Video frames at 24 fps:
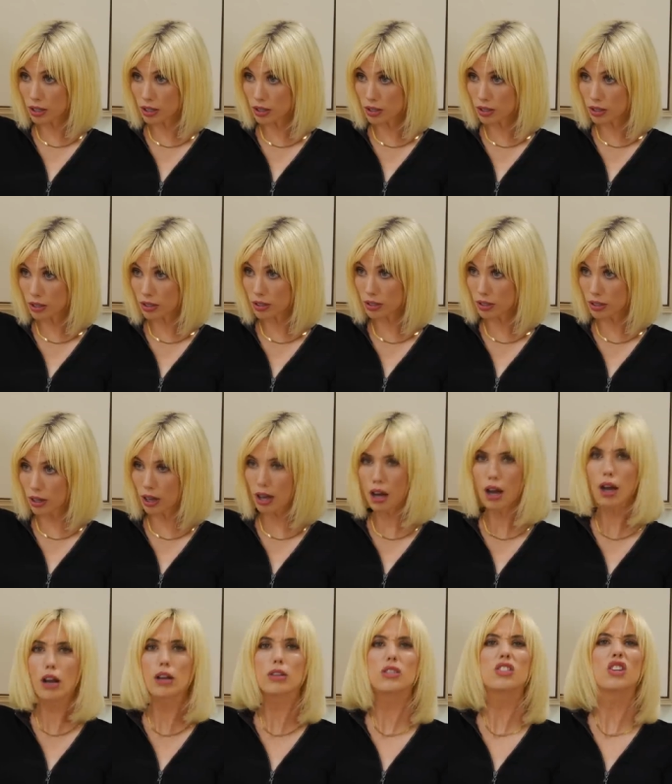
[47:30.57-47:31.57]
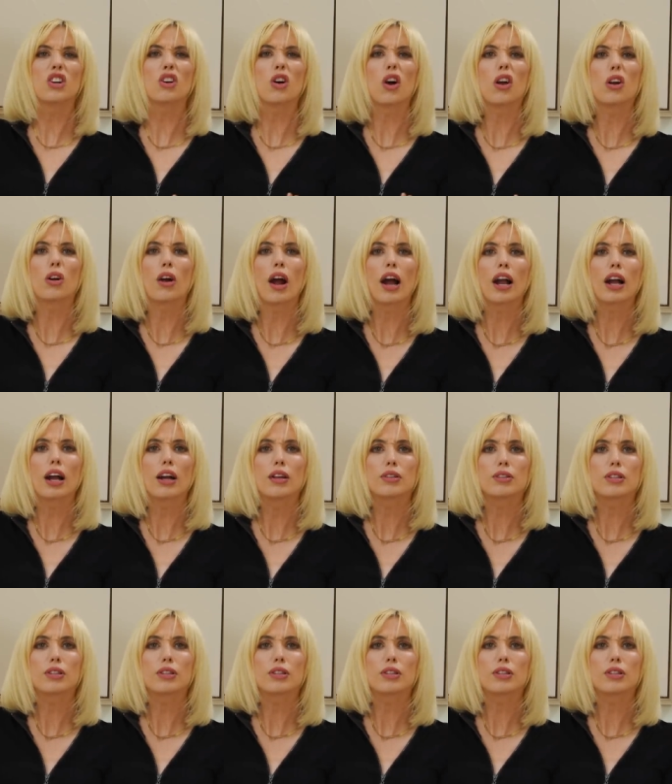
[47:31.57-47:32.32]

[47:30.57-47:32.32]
Yeah, yeah, yeah. Still oh, go, still to, crack go to crack house. house.